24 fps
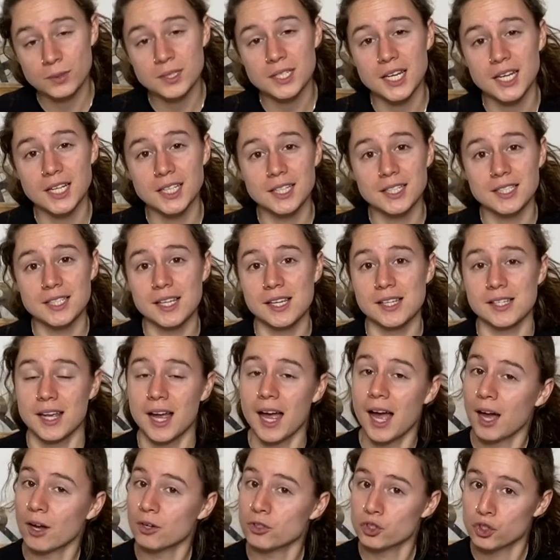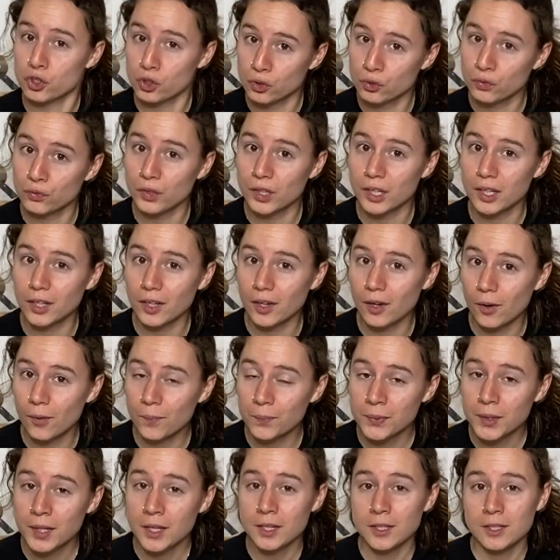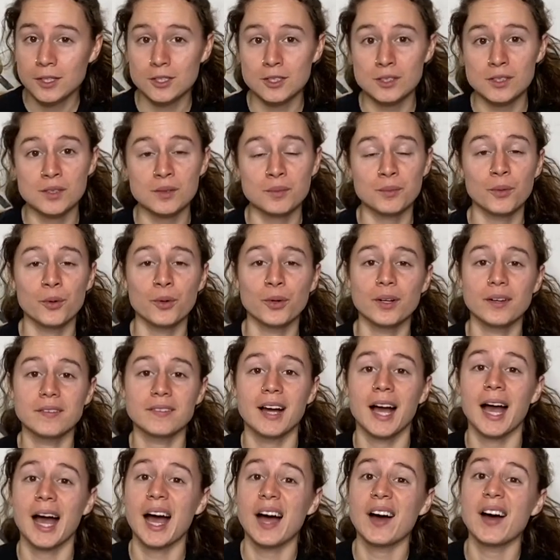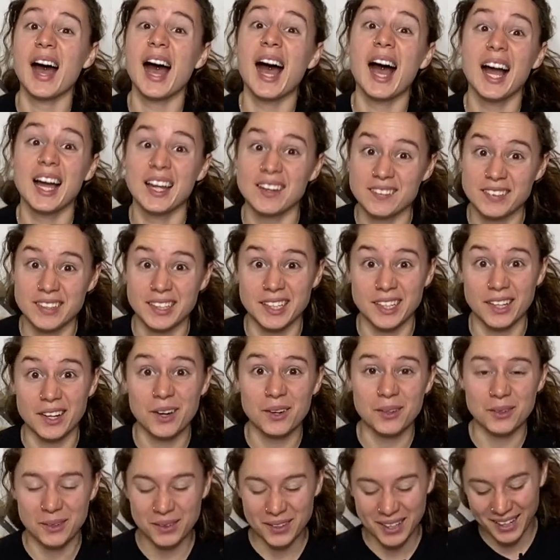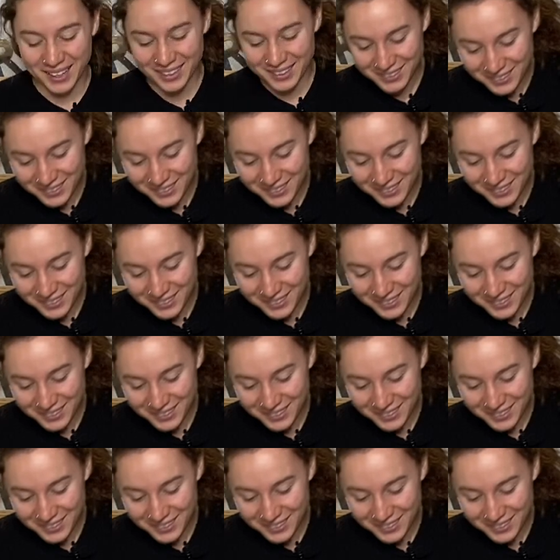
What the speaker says: take this as a how-to video. This is more of a how-I video, okay?